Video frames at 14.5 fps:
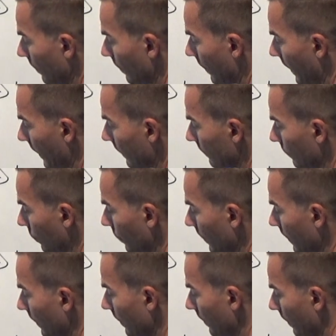and
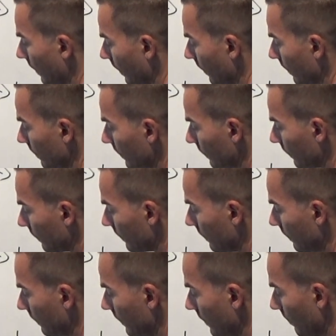this is
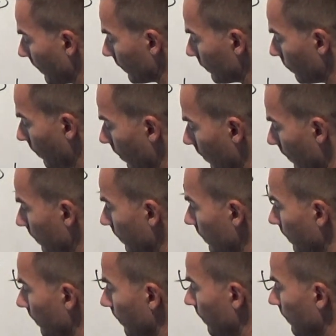T+1,
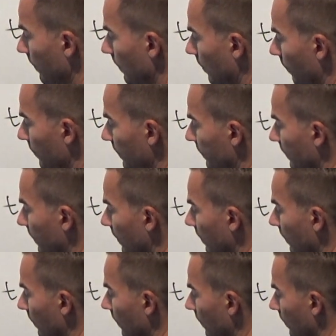obviously
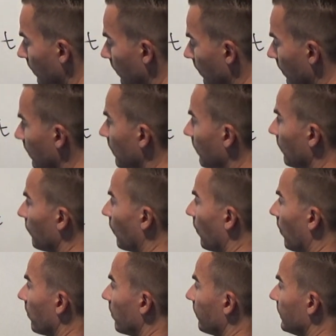for
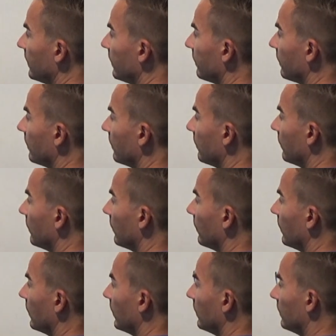all of these
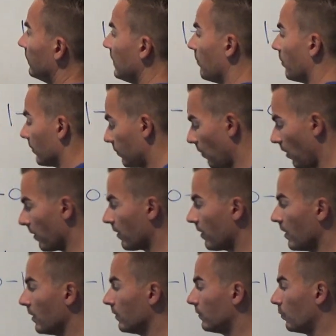it's T+1,
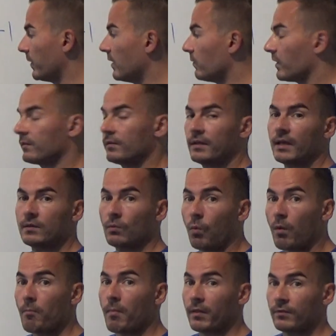so we investigate
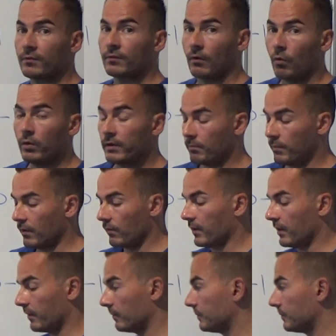1 month holding period.